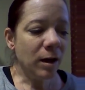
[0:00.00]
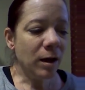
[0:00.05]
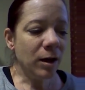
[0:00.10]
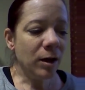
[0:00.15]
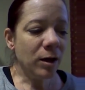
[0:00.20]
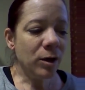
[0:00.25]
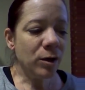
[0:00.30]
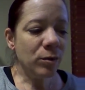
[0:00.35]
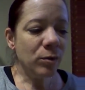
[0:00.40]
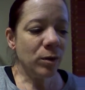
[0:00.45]

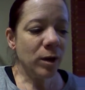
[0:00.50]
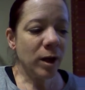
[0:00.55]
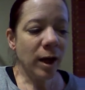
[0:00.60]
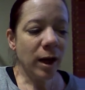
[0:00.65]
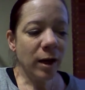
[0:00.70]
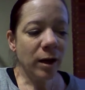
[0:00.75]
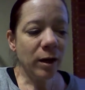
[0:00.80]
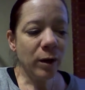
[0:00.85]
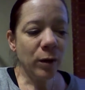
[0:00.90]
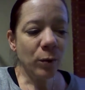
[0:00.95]
you
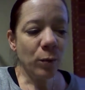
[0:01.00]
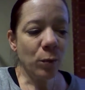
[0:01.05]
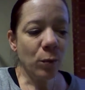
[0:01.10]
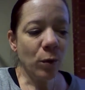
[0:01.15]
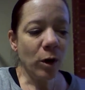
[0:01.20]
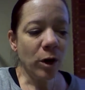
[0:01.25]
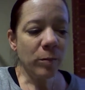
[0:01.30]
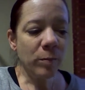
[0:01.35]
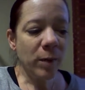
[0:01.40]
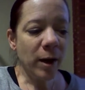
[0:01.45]
can
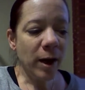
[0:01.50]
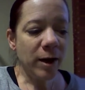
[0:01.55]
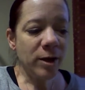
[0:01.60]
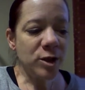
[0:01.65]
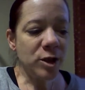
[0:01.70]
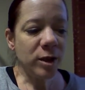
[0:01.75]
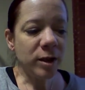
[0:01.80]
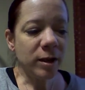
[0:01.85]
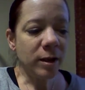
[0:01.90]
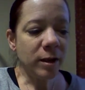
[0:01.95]
work
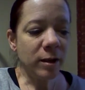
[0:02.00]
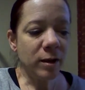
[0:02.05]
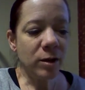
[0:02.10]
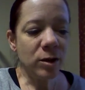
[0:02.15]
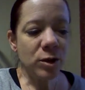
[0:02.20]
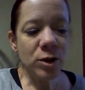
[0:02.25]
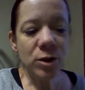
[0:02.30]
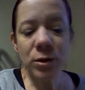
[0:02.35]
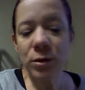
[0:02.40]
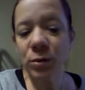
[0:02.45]
magic
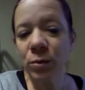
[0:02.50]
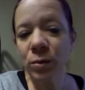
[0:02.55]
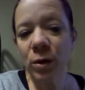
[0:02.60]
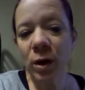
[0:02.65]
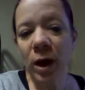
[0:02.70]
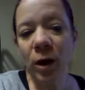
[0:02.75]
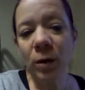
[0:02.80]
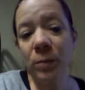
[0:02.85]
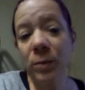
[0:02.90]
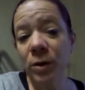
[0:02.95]
to
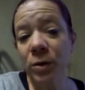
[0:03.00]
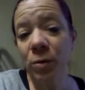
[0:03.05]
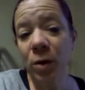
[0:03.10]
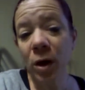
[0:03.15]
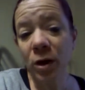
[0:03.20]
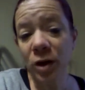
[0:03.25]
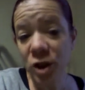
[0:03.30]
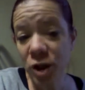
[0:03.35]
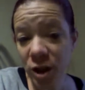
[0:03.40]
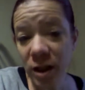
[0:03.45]
help you
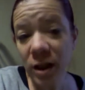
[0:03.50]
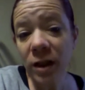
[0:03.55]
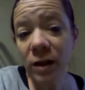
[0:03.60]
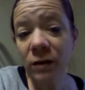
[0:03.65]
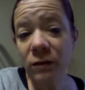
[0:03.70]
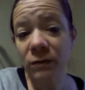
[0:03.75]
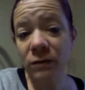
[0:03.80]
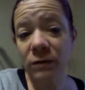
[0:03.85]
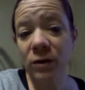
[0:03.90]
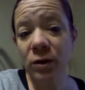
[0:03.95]

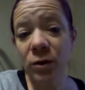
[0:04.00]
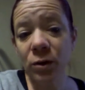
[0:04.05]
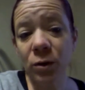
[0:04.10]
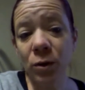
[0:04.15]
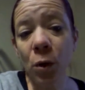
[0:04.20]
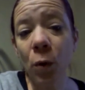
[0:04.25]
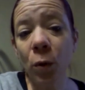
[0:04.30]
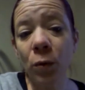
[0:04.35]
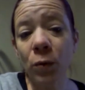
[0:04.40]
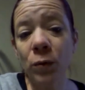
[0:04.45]
achieve
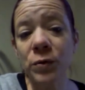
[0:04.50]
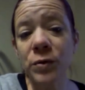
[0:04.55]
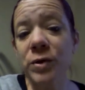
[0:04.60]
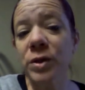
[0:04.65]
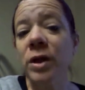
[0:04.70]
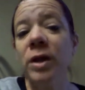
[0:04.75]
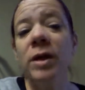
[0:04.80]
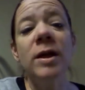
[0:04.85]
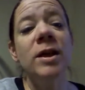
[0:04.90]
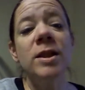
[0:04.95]
goals,
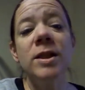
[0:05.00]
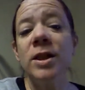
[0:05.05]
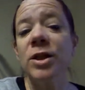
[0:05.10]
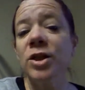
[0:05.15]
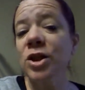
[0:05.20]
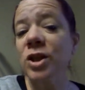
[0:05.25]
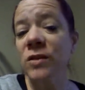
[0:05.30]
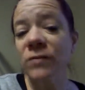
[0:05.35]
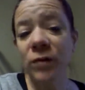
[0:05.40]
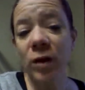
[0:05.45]
such
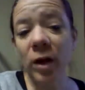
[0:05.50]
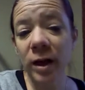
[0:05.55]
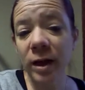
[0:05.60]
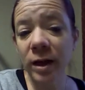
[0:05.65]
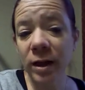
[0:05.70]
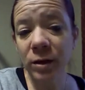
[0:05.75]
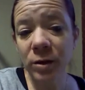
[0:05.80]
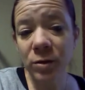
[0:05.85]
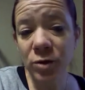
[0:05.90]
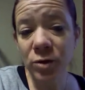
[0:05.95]
as finding
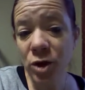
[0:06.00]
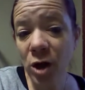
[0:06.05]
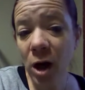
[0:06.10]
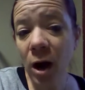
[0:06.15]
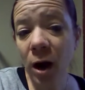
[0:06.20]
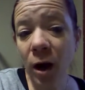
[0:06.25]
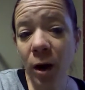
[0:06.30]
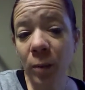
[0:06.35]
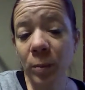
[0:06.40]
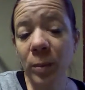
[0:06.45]
a new
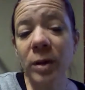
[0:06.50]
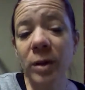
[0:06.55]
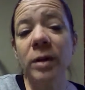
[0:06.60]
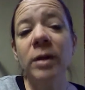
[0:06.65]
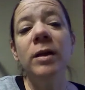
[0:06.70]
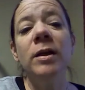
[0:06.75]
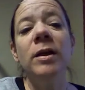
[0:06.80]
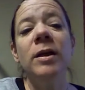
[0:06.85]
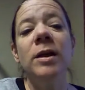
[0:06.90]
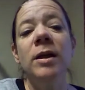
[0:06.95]
job,
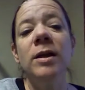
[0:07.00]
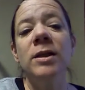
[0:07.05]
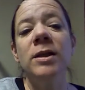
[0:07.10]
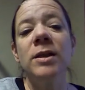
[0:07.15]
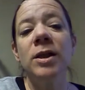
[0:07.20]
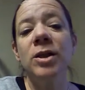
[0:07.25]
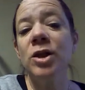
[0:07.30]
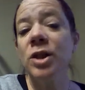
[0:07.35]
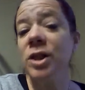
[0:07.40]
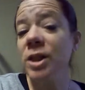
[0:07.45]

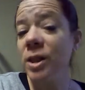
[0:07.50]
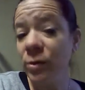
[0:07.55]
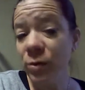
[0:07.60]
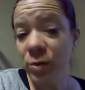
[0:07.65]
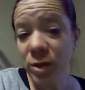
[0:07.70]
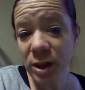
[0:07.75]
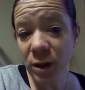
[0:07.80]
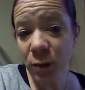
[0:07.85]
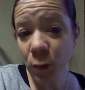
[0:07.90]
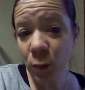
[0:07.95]
such as
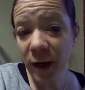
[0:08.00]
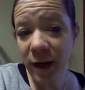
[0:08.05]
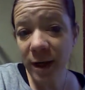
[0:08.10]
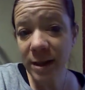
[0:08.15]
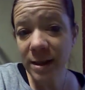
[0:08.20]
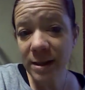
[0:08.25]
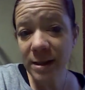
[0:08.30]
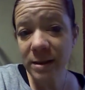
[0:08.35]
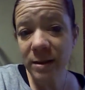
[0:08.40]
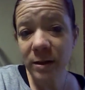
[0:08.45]
losing
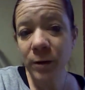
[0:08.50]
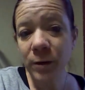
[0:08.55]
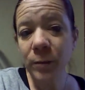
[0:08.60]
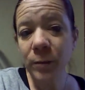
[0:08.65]
weight.